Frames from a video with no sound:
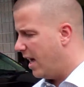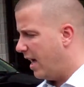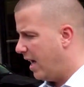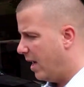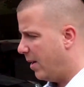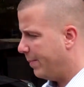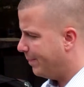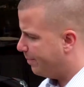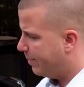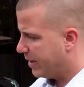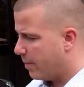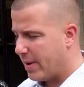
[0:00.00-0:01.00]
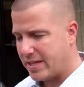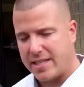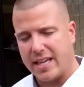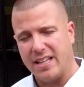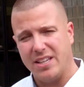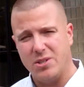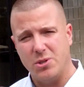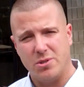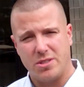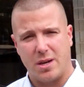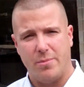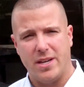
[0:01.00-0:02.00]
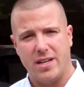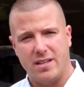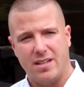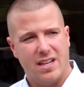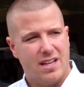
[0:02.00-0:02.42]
Uh, but the best thing to do is come in,